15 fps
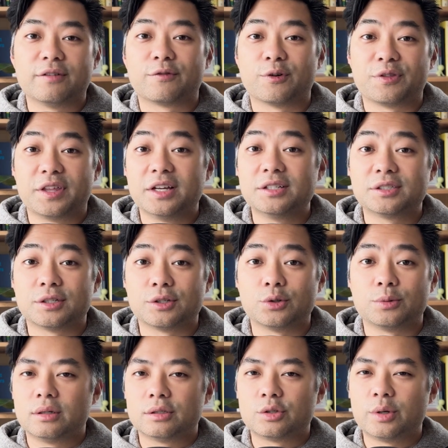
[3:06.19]
for things to do.
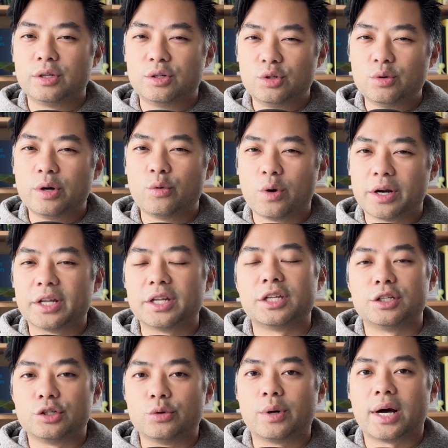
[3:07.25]
So I knew I wanted
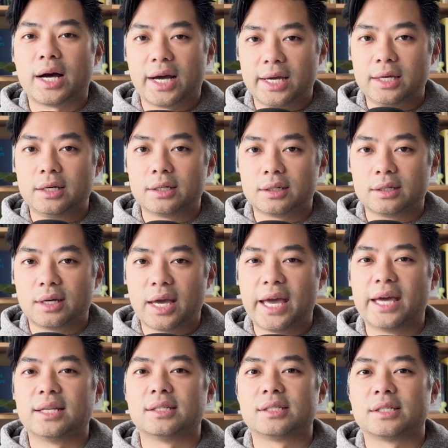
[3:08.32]
to do a hike
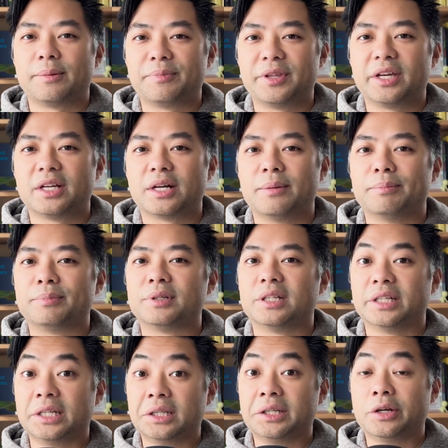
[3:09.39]
and something
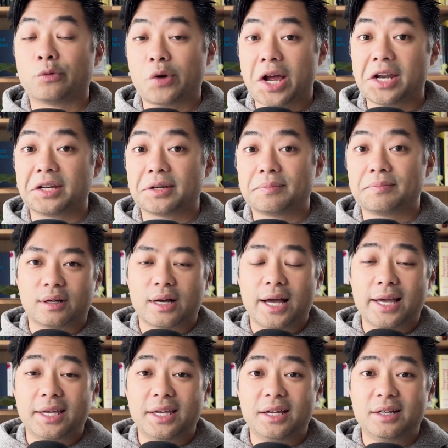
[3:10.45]
completely random.
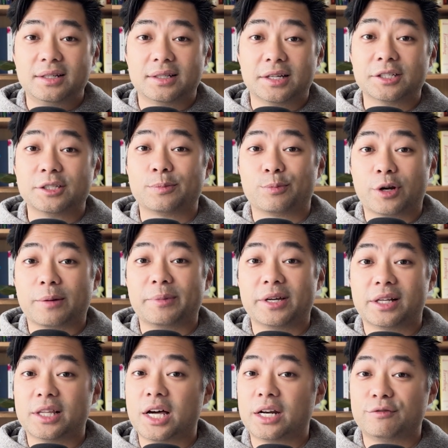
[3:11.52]
Hiking does bring me
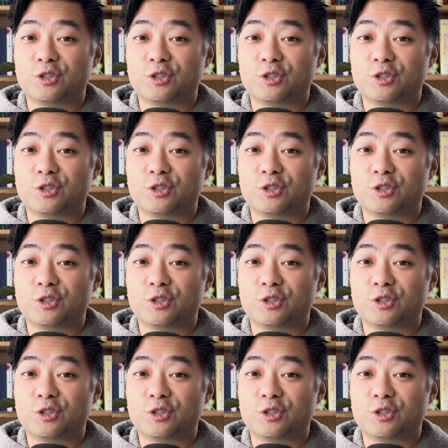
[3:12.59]
a lot of